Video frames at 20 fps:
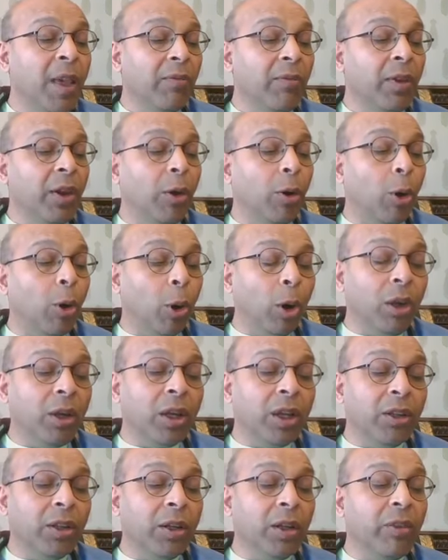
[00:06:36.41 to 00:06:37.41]
We have all
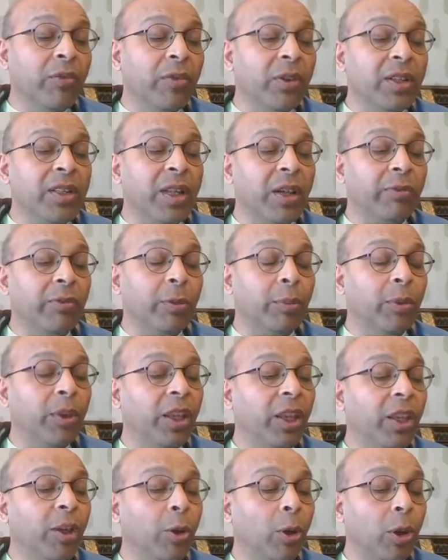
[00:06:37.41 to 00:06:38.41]
other different types of
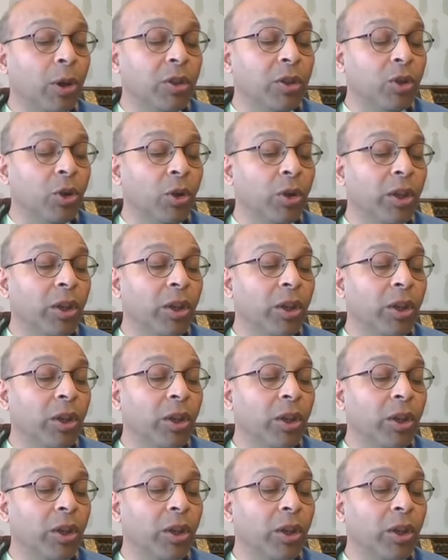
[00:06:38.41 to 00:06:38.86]
tea also,